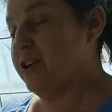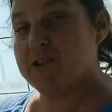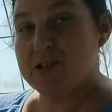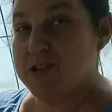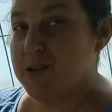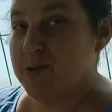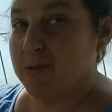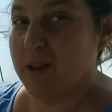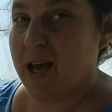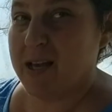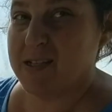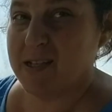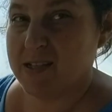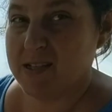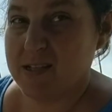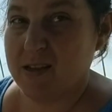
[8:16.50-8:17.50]
there's 2
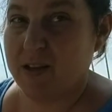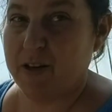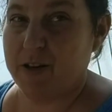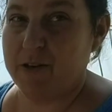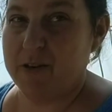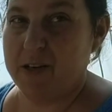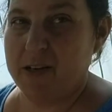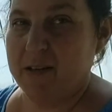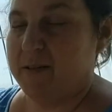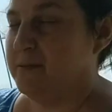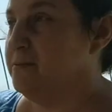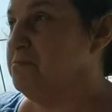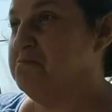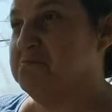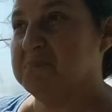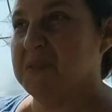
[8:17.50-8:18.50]
lessons learned
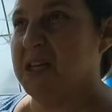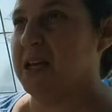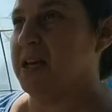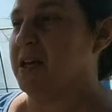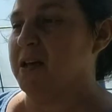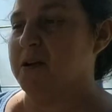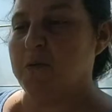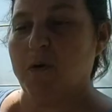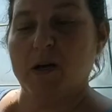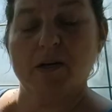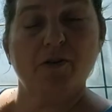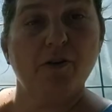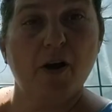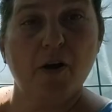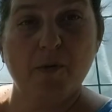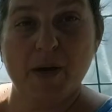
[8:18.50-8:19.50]
in one
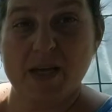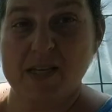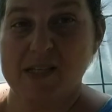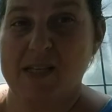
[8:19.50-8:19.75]
growing